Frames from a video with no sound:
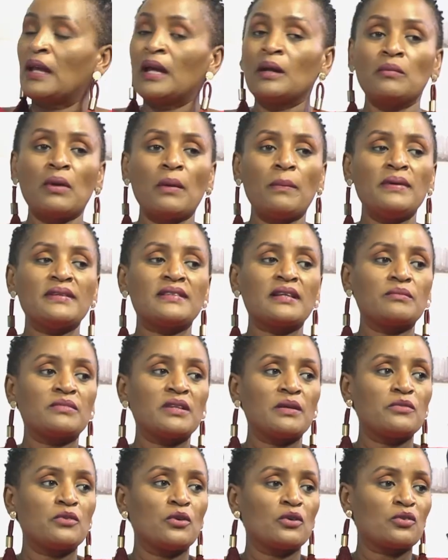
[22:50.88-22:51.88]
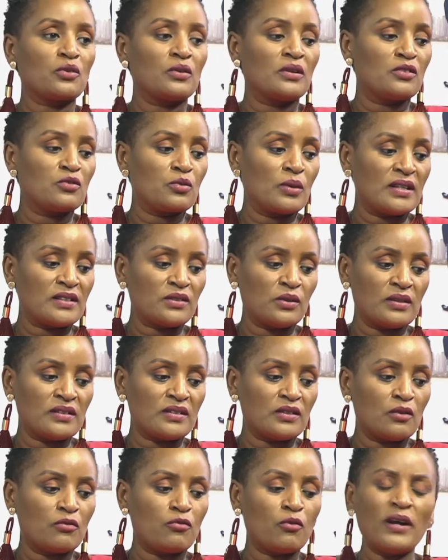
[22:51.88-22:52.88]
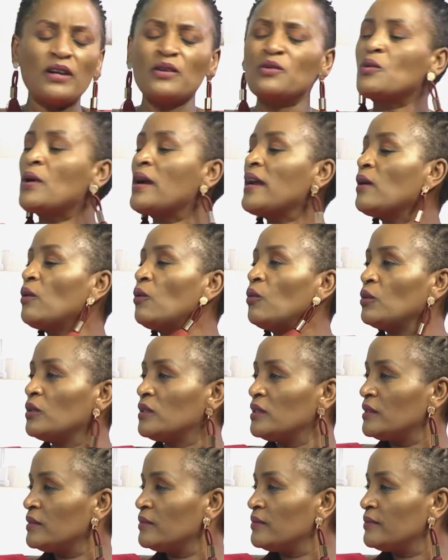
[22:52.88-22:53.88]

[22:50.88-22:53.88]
And maybe sometimes you also need to ask yourself, why do I hoard?